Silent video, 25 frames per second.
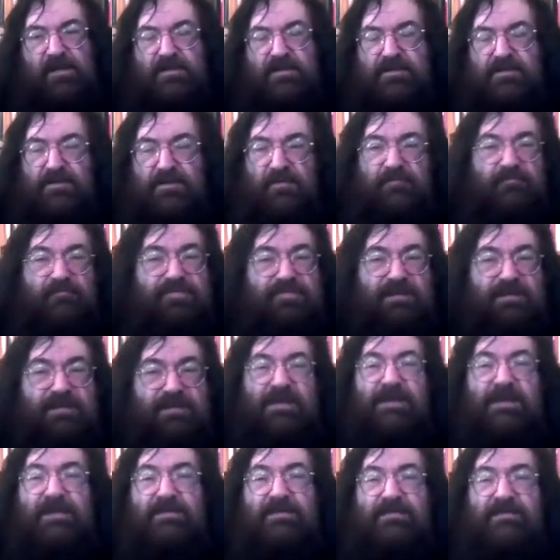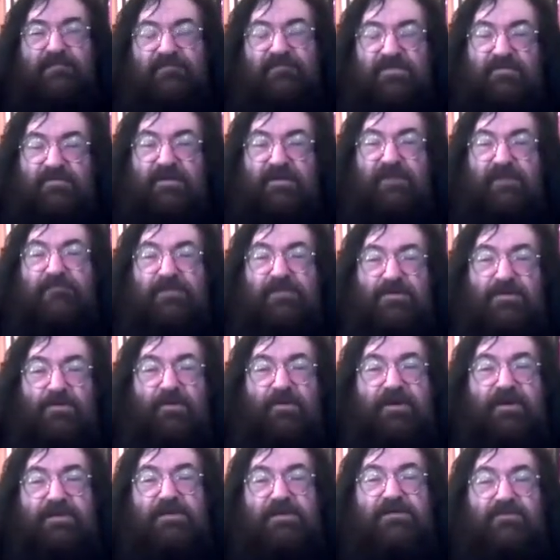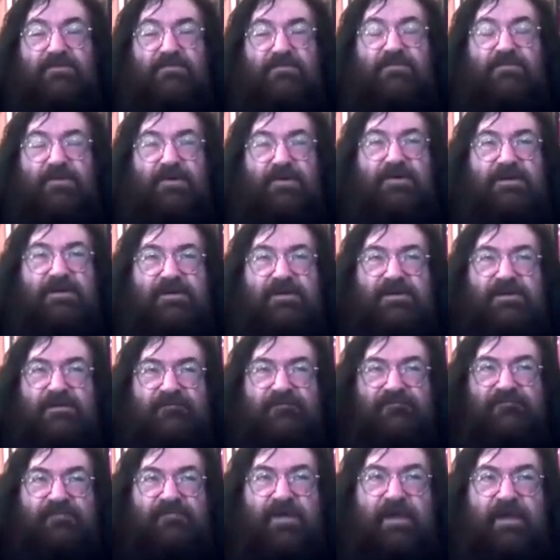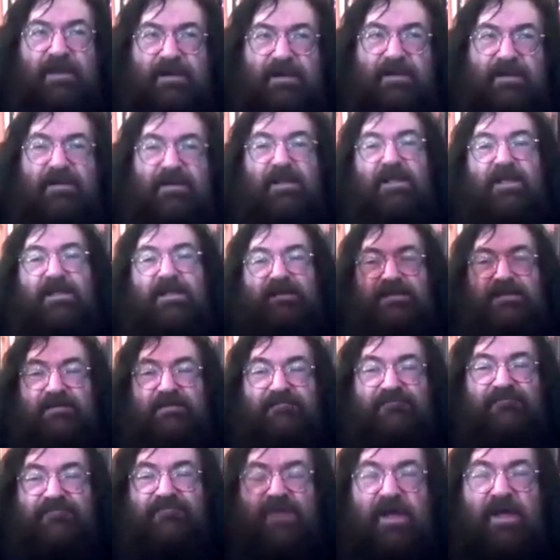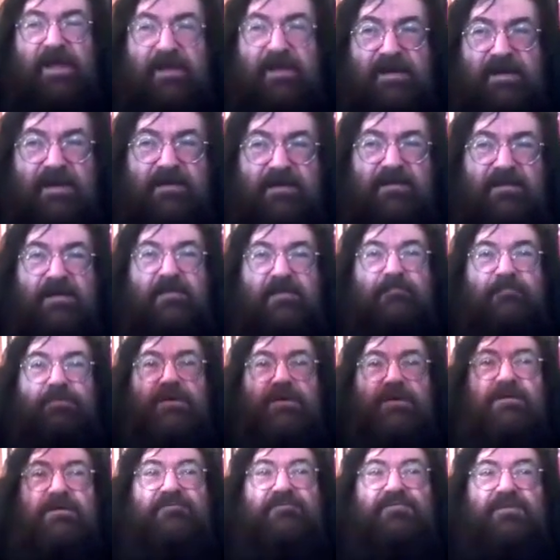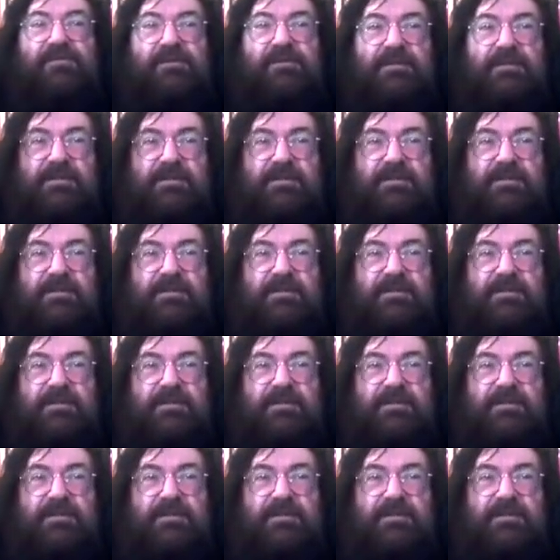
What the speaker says: So please, if you ever coin a new word and define it, put a full